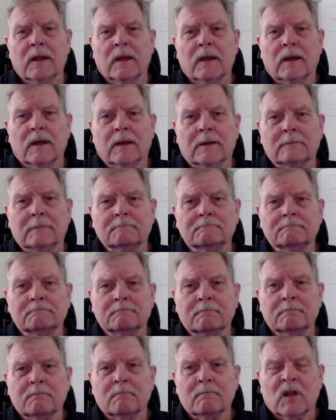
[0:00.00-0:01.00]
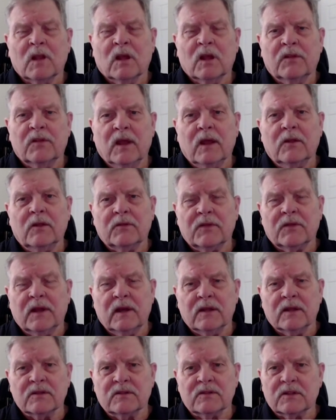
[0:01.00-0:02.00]
Um, the other
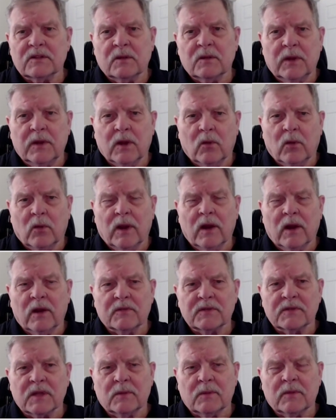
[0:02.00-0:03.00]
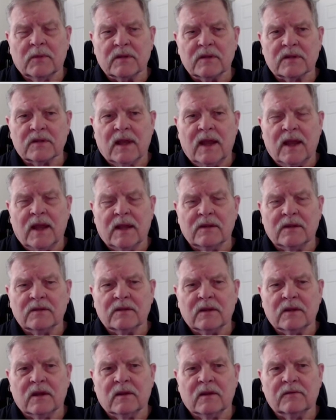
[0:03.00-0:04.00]
thing is just to be aware of some of the
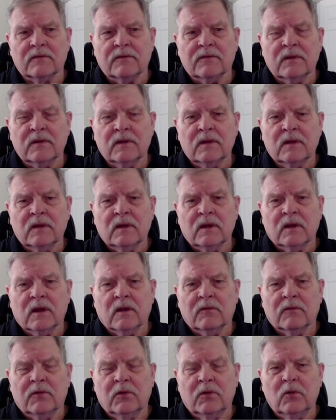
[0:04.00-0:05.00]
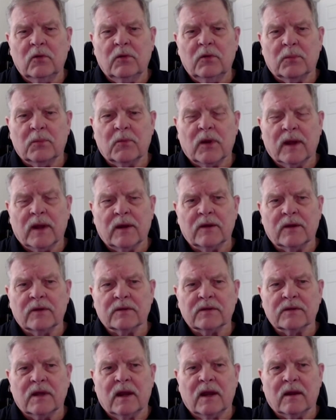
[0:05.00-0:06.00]
signs of of who the
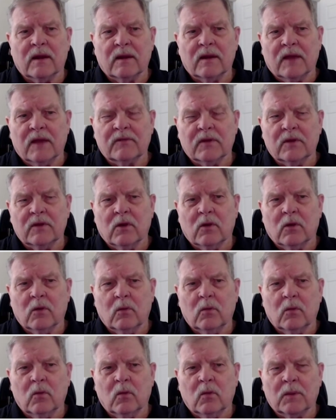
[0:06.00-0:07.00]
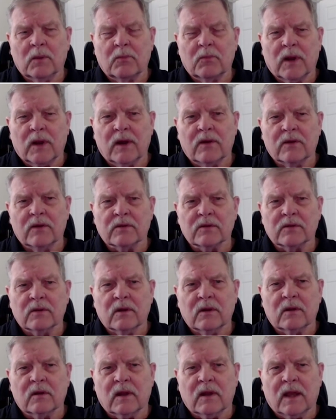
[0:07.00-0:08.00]
predators are. You have to know what predators
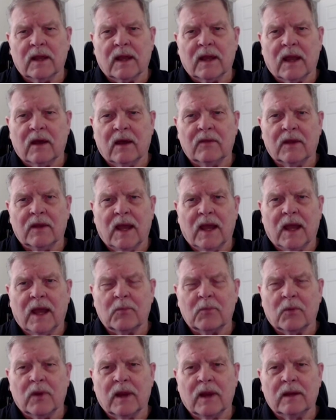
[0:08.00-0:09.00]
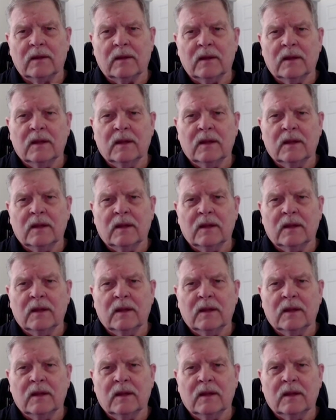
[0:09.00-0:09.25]
look like, how they operate.